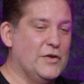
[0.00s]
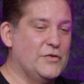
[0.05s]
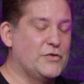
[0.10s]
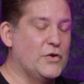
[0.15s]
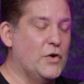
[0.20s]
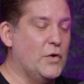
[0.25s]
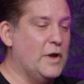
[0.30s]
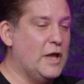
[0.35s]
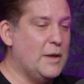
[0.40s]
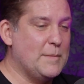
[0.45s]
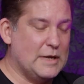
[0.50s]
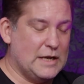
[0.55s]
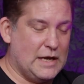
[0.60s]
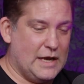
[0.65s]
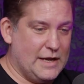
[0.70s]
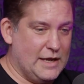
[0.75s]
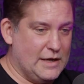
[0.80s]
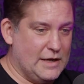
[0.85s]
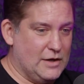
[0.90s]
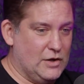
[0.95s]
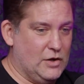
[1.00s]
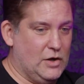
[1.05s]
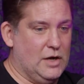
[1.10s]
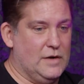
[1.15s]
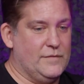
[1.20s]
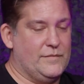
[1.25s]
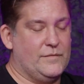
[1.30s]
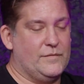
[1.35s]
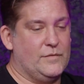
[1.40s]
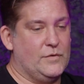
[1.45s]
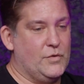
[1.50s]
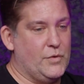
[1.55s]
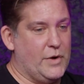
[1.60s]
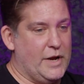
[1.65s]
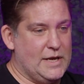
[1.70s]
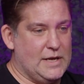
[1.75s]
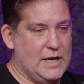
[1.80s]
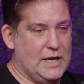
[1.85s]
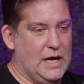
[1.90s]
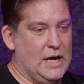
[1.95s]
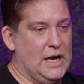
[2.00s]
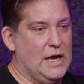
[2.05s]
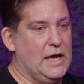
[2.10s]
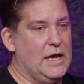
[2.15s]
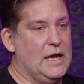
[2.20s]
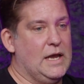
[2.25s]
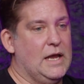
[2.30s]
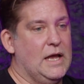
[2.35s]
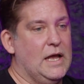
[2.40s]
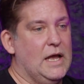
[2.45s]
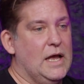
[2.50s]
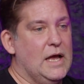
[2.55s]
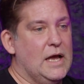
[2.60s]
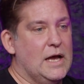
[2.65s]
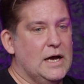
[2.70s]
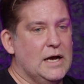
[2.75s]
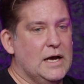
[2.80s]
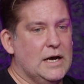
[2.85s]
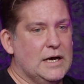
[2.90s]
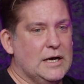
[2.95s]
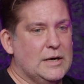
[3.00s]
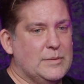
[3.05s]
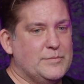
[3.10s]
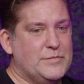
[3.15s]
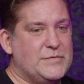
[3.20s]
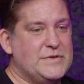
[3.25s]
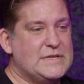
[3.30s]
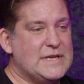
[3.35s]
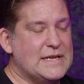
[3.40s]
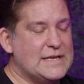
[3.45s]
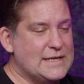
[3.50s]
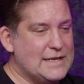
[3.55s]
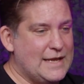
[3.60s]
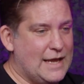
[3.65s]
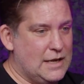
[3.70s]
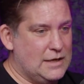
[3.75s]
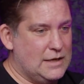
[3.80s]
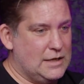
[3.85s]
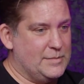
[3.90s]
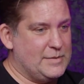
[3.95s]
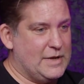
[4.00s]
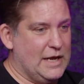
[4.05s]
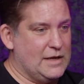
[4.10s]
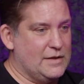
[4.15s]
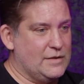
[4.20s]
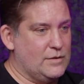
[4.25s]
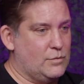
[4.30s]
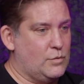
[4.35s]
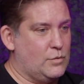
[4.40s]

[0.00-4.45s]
so him and I hit it off. Great guy. Um, didn't end up getting the